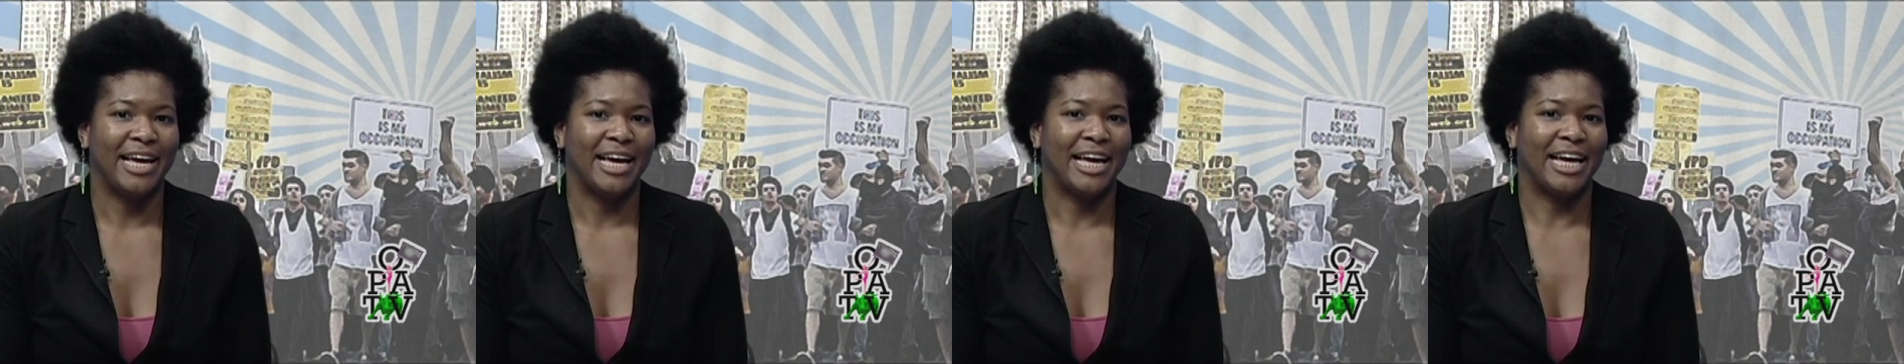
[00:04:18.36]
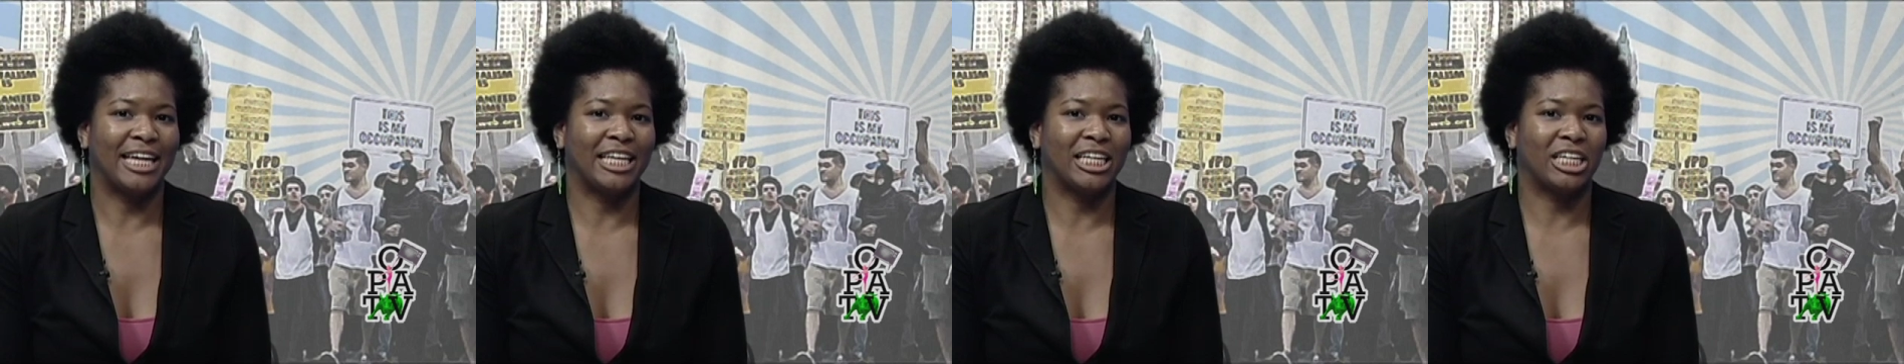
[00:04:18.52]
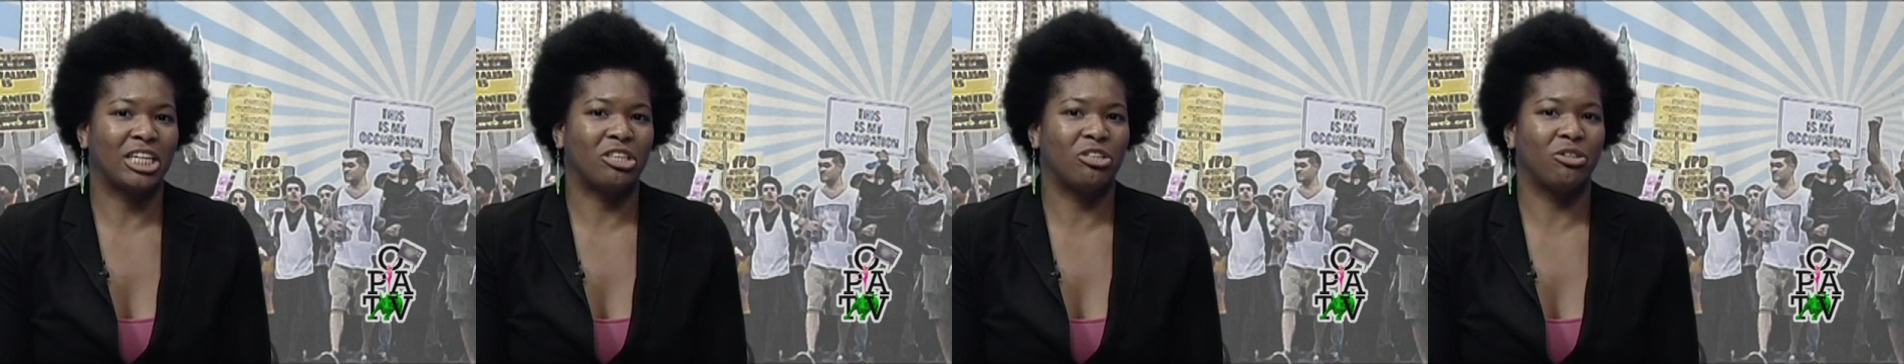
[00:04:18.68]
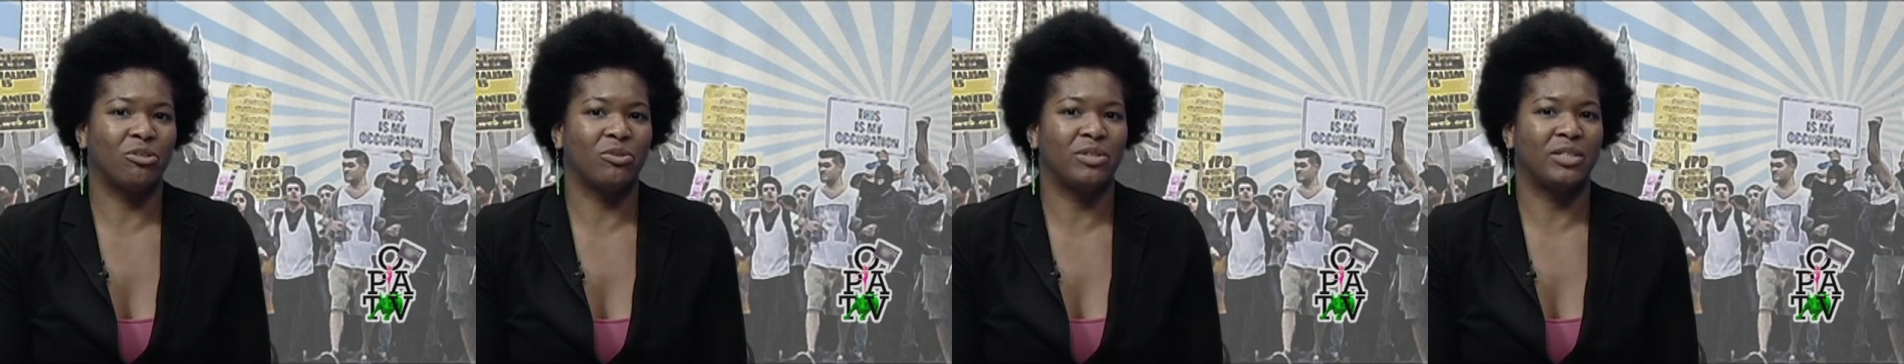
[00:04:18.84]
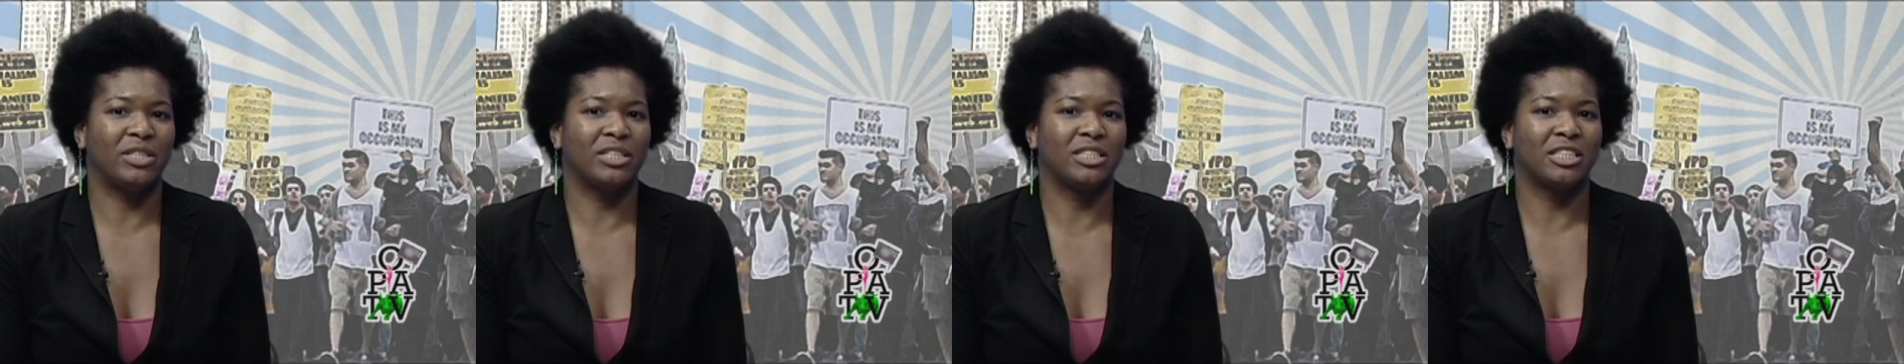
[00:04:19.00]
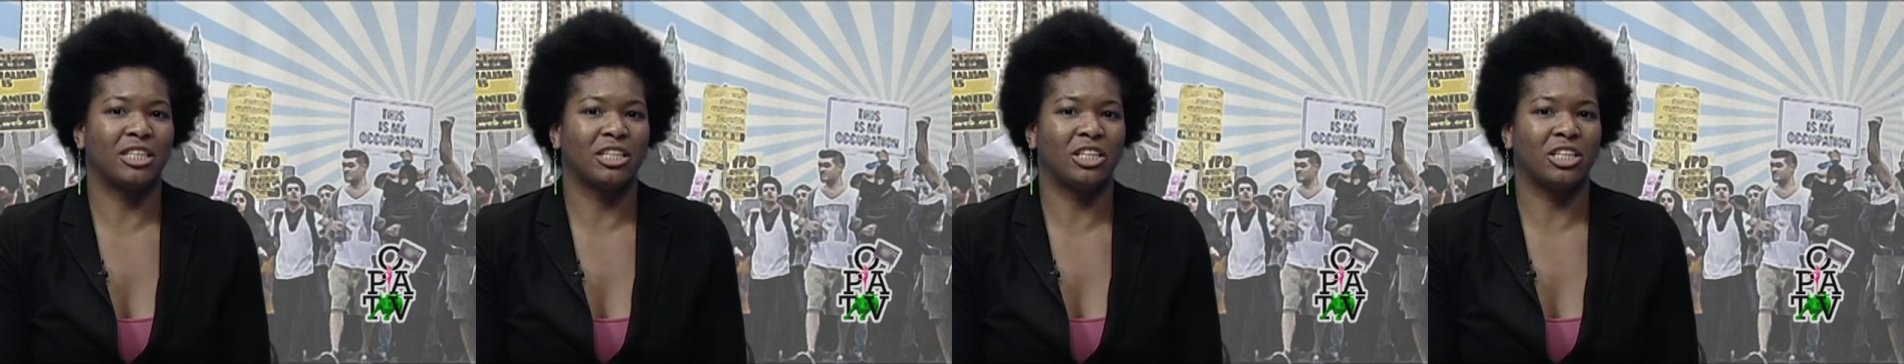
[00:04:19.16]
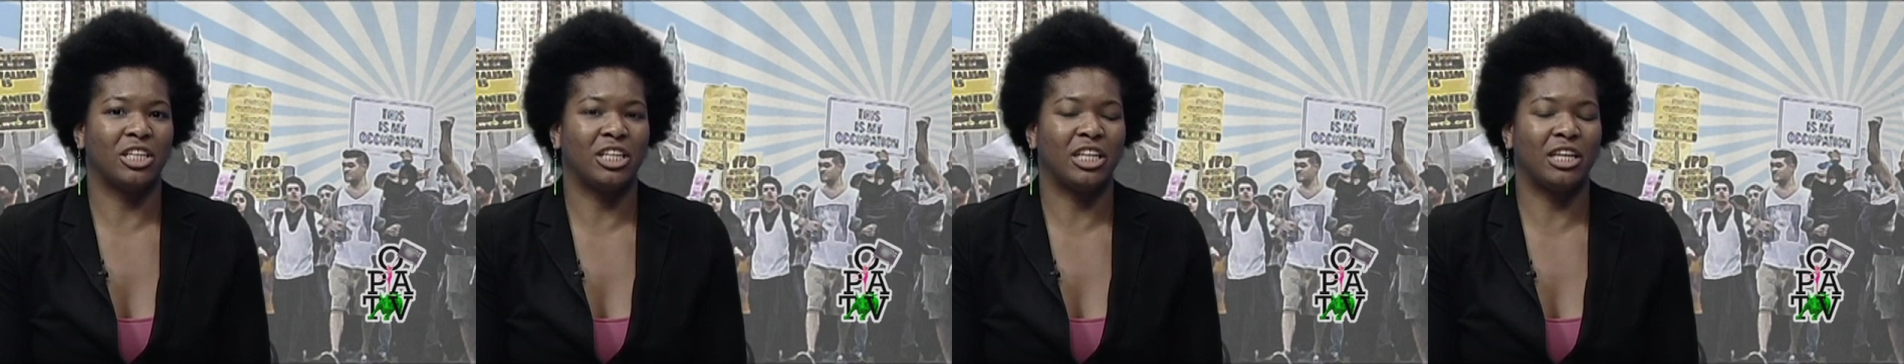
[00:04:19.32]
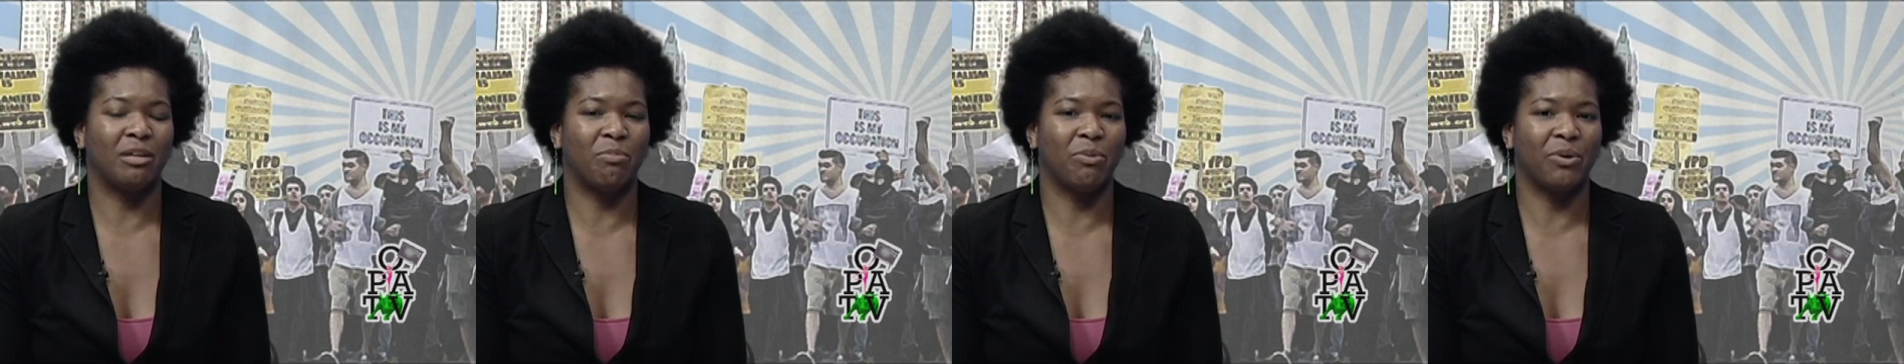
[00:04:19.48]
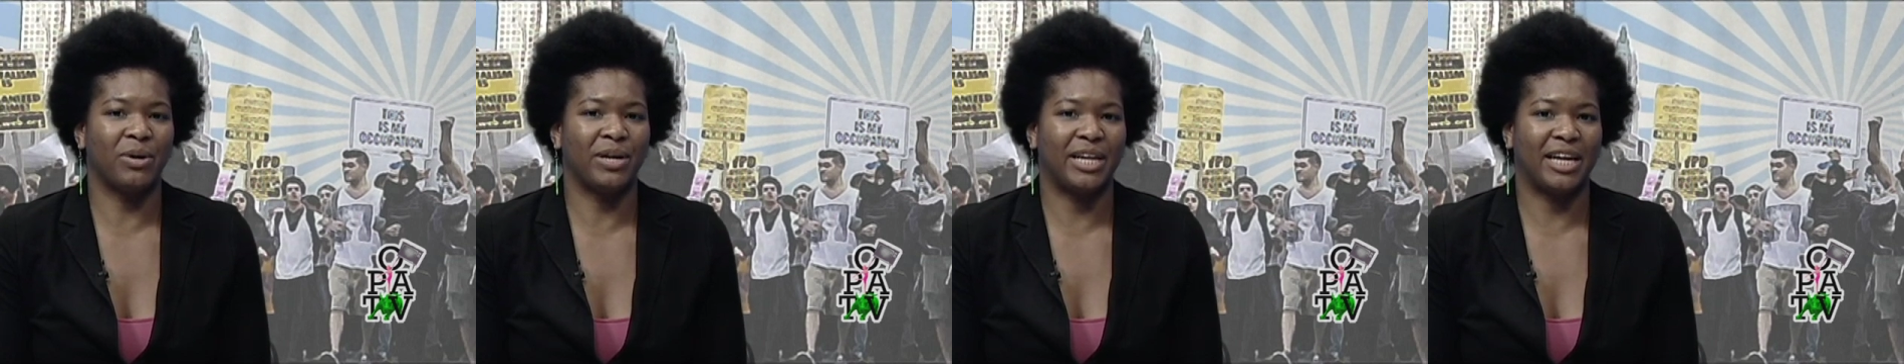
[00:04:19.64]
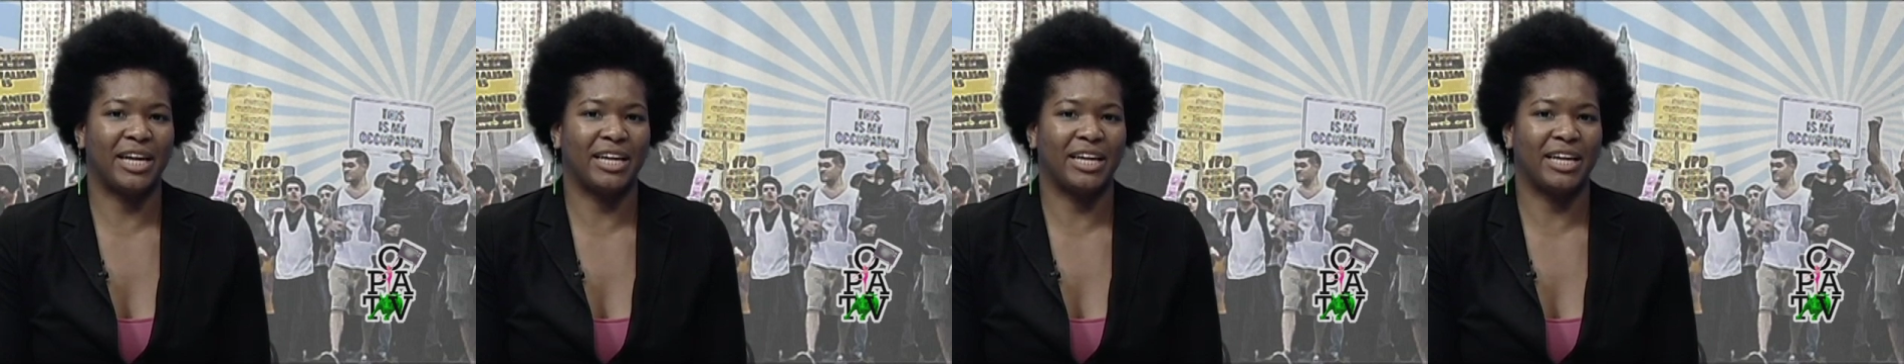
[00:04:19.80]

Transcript: and include the deliberate